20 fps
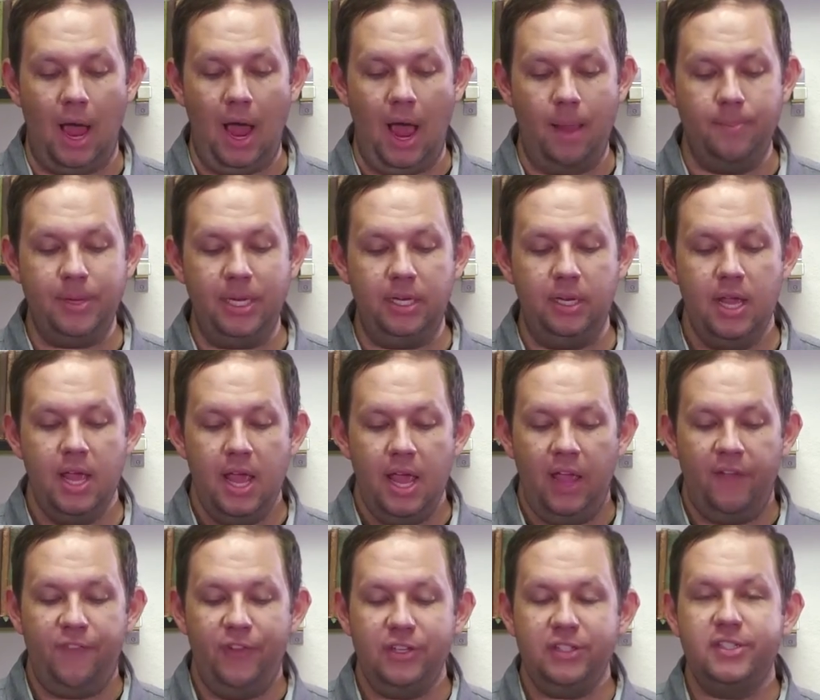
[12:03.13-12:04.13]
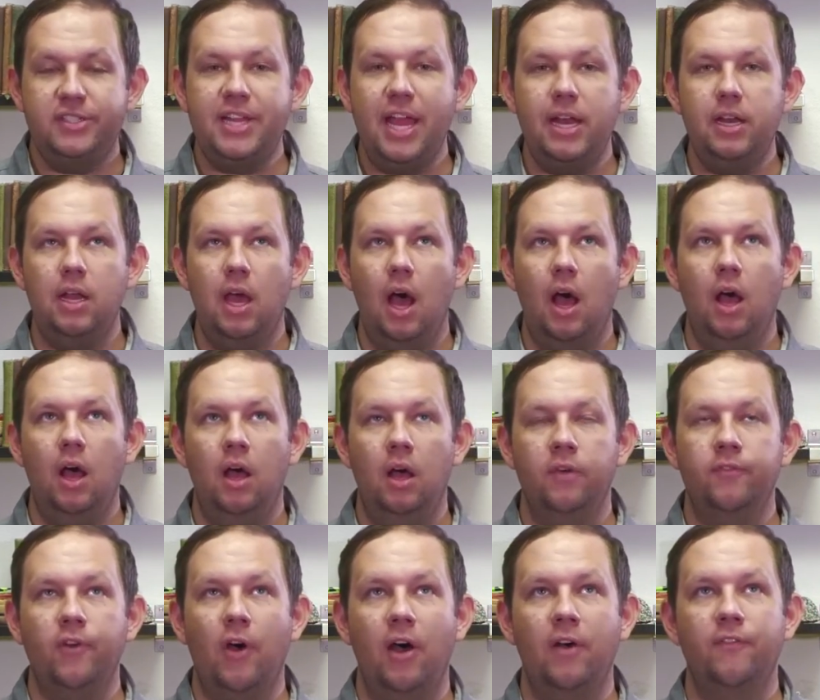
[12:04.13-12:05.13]
I mean, if instead
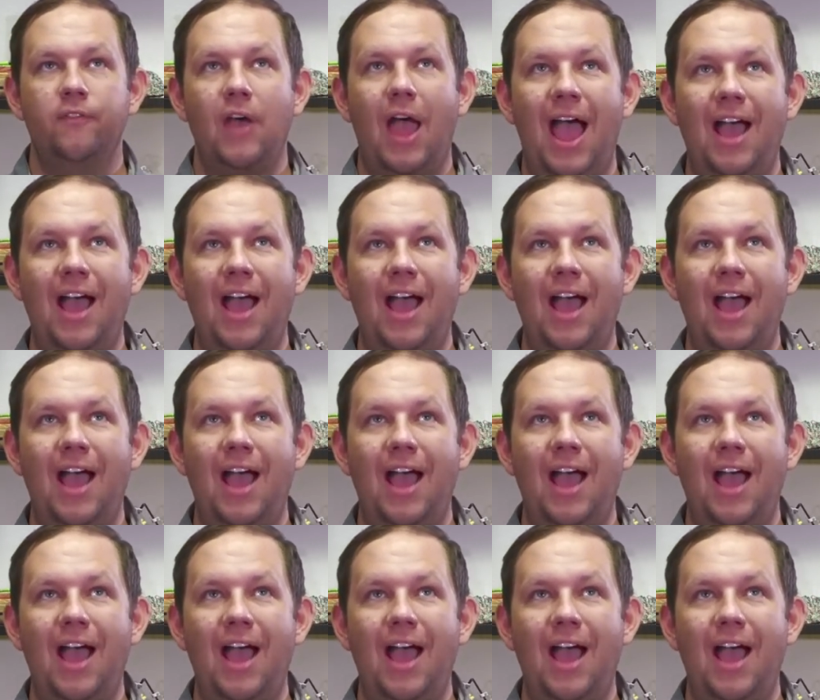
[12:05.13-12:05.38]
of